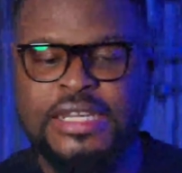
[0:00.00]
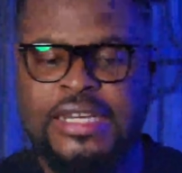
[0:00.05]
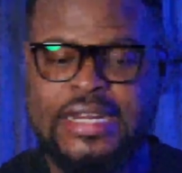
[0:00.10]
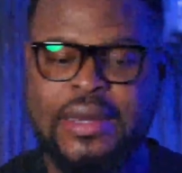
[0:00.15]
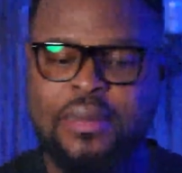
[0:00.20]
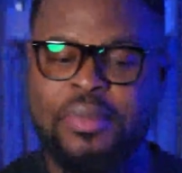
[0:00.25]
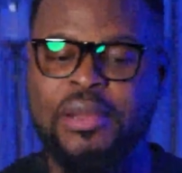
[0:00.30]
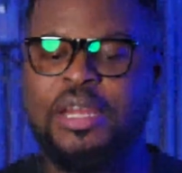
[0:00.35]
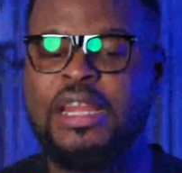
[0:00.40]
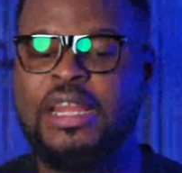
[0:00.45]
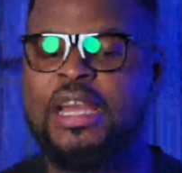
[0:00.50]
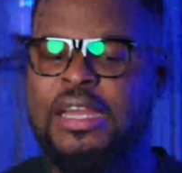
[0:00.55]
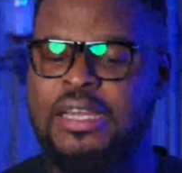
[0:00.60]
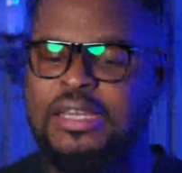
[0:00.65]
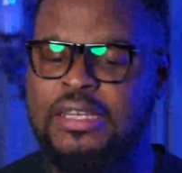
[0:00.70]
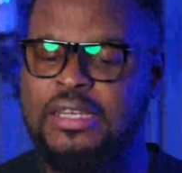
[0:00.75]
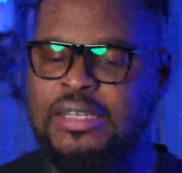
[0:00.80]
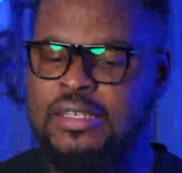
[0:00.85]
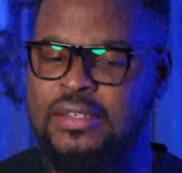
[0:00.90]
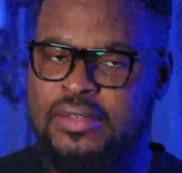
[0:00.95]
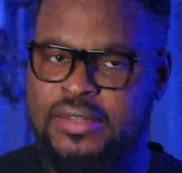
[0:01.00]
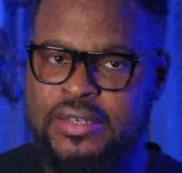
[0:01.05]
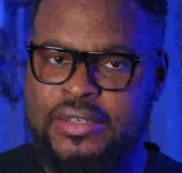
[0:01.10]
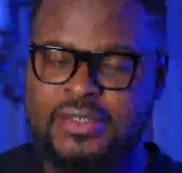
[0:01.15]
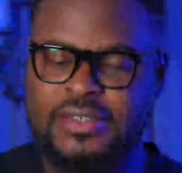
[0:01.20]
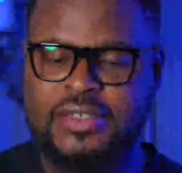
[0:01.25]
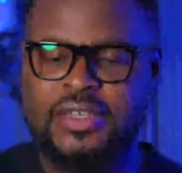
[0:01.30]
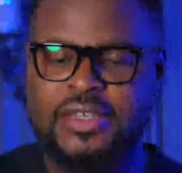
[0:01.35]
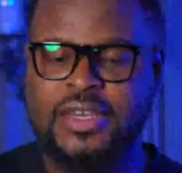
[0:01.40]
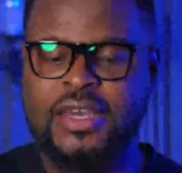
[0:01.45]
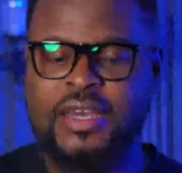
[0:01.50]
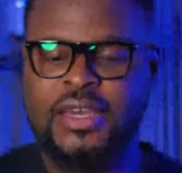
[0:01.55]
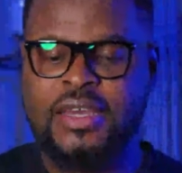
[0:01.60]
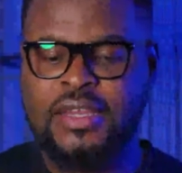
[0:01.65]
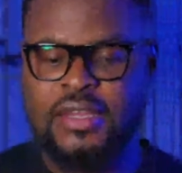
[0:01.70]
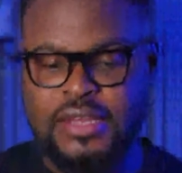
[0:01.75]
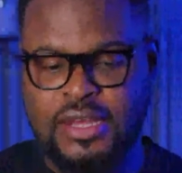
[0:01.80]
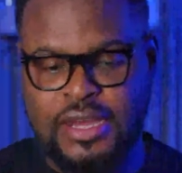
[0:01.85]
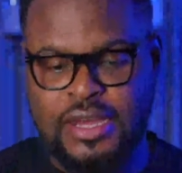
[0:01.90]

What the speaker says: started applying the things